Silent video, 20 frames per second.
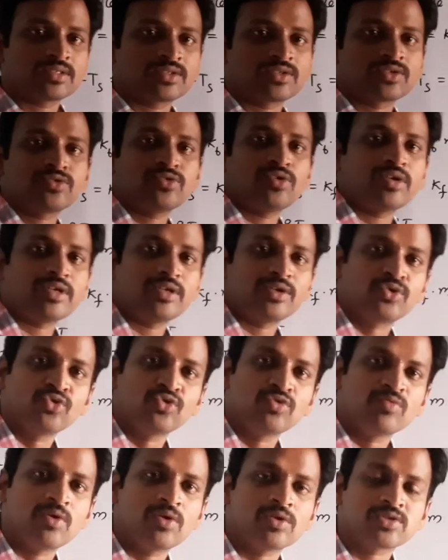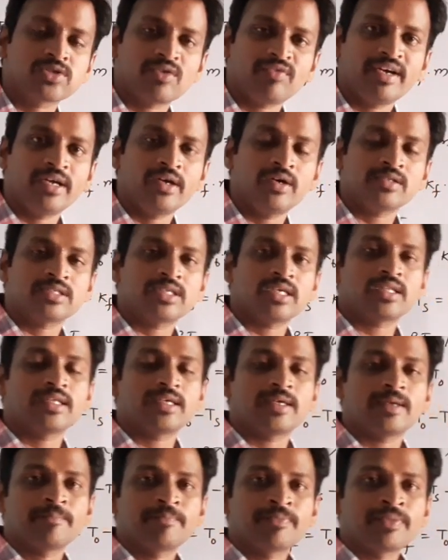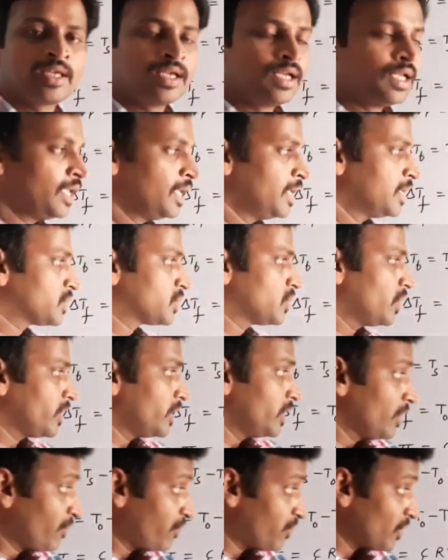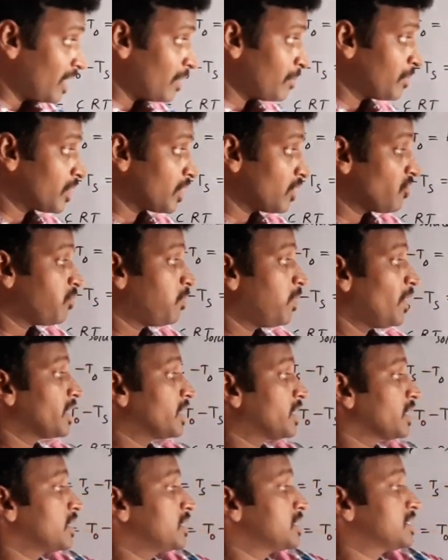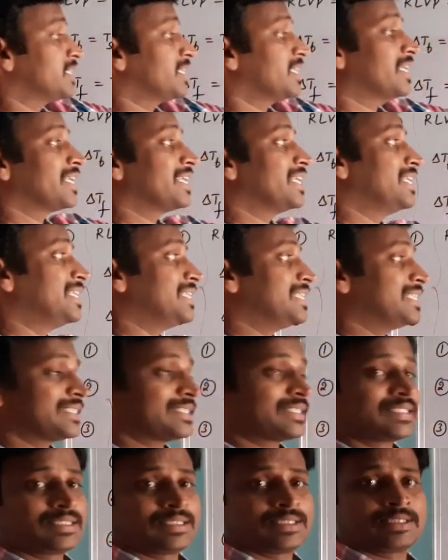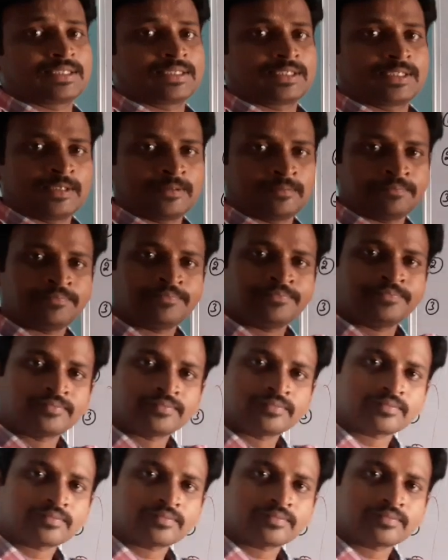minus. Total 2 moles of ions are there. So if number of particles increase,